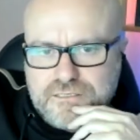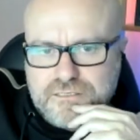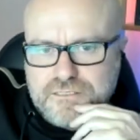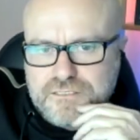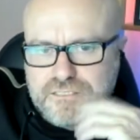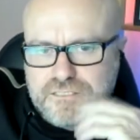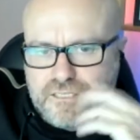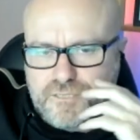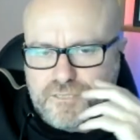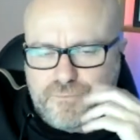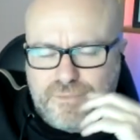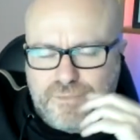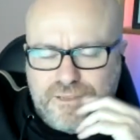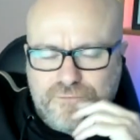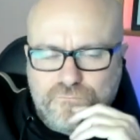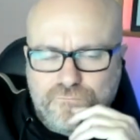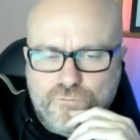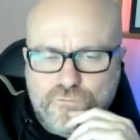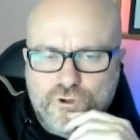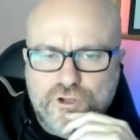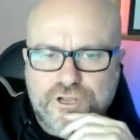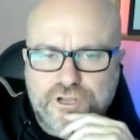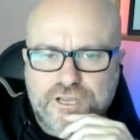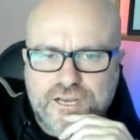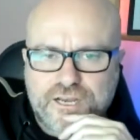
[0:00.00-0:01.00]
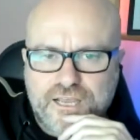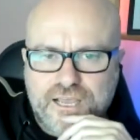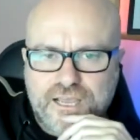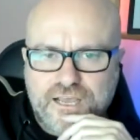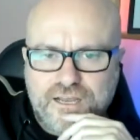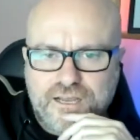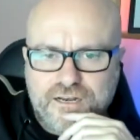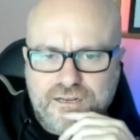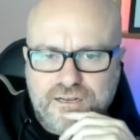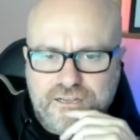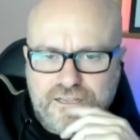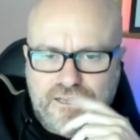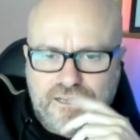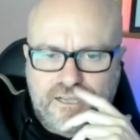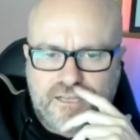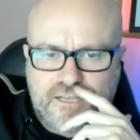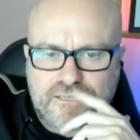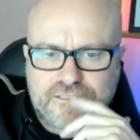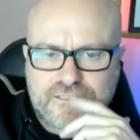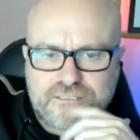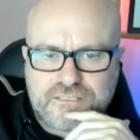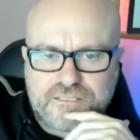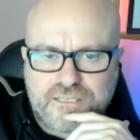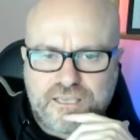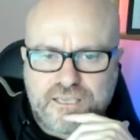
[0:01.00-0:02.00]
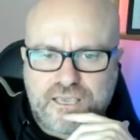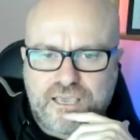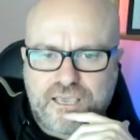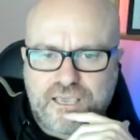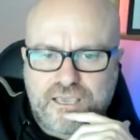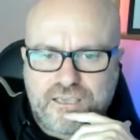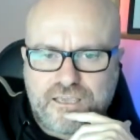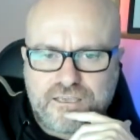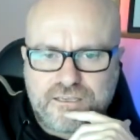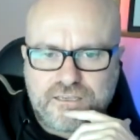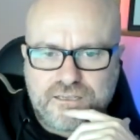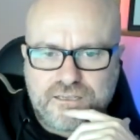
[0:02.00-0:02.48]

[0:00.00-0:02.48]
So you've been working out? He goes, yeah.